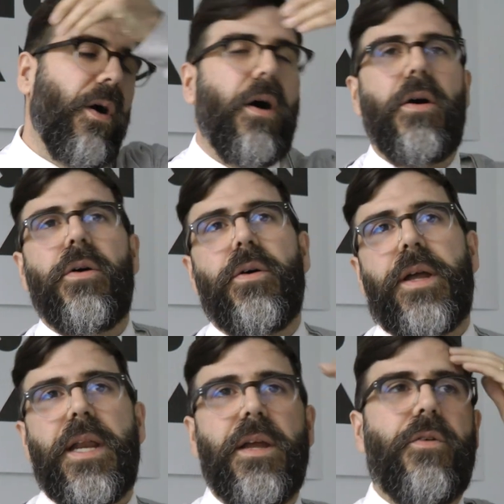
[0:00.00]
oh,
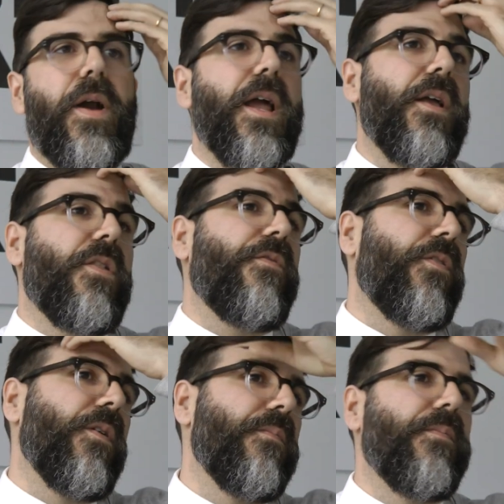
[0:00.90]
getting grants
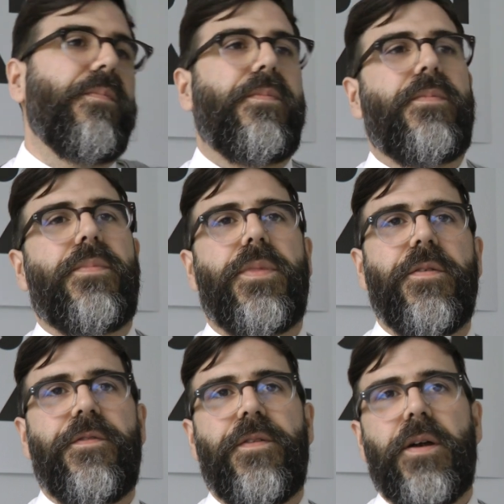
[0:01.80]
from
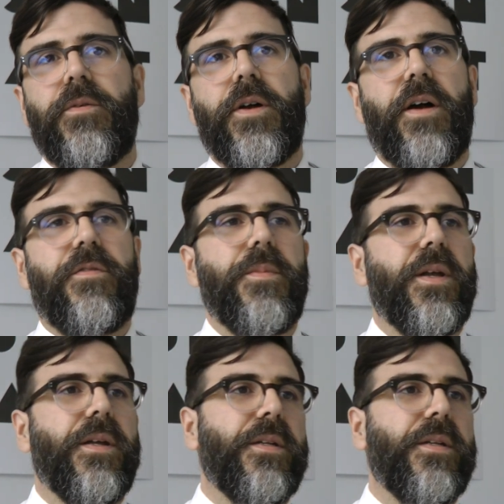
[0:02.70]
the federal government